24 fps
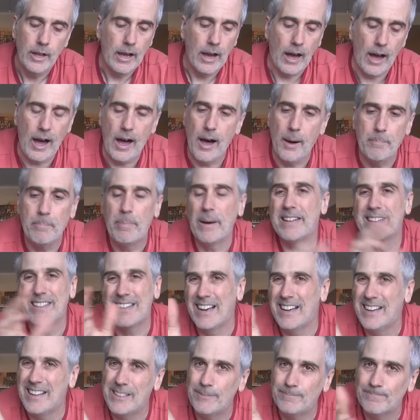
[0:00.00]
But
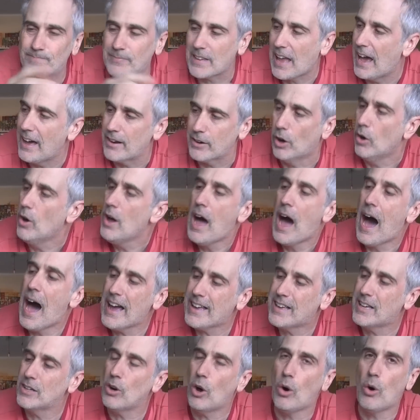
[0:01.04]
I don't know. I
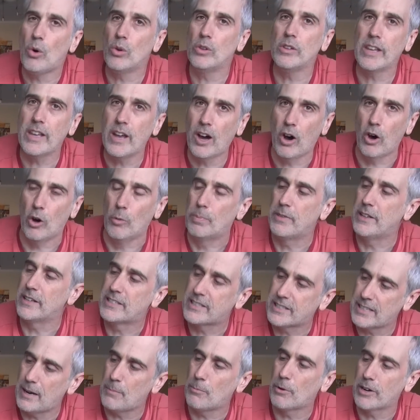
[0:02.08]
can only hope that
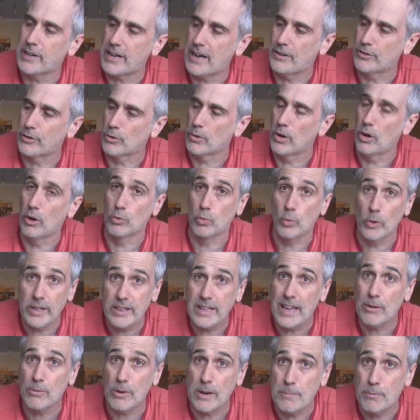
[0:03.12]
somewhere down the road when
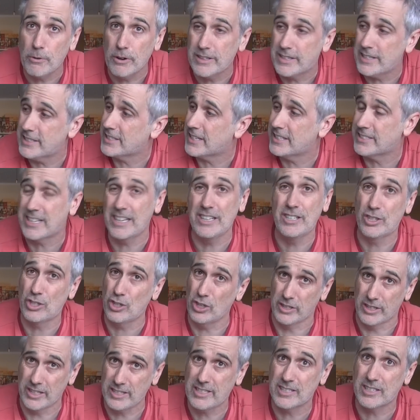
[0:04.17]
they reprint this, because they
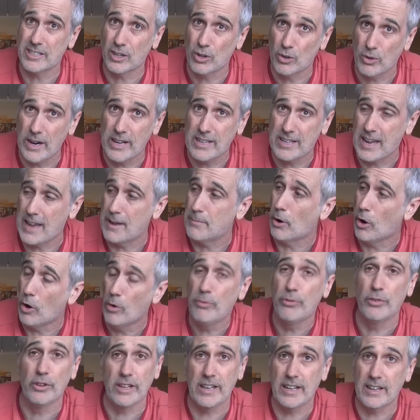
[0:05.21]
should. This is a great game.
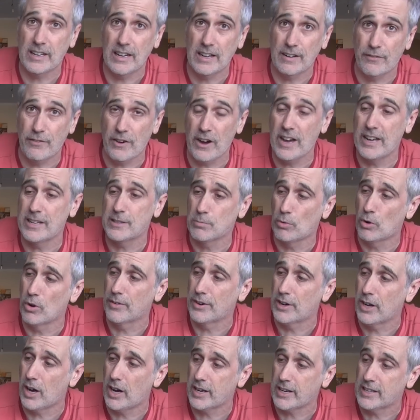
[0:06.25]
Hopefully it finds more of
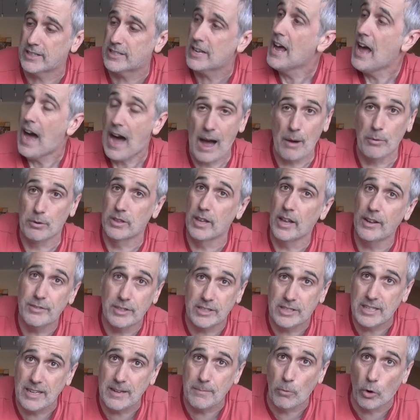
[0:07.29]
an audience. I would love to
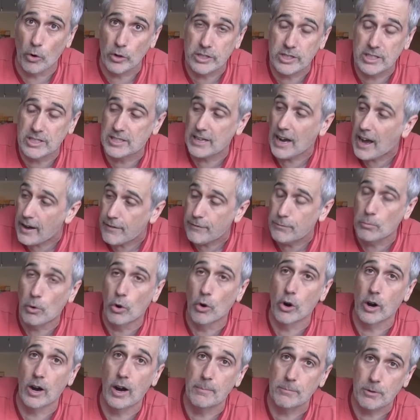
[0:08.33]
see more stuff,
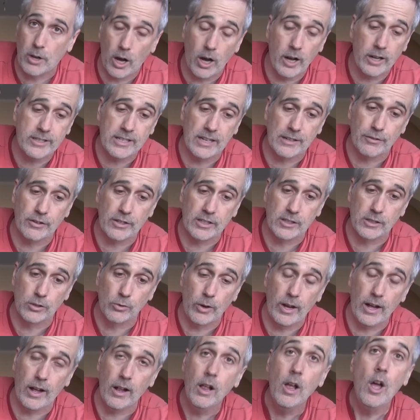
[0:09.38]
more content for this as
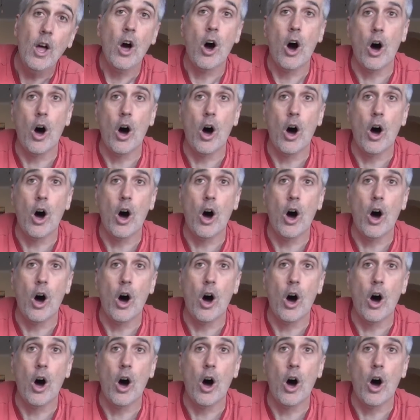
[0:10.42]
well.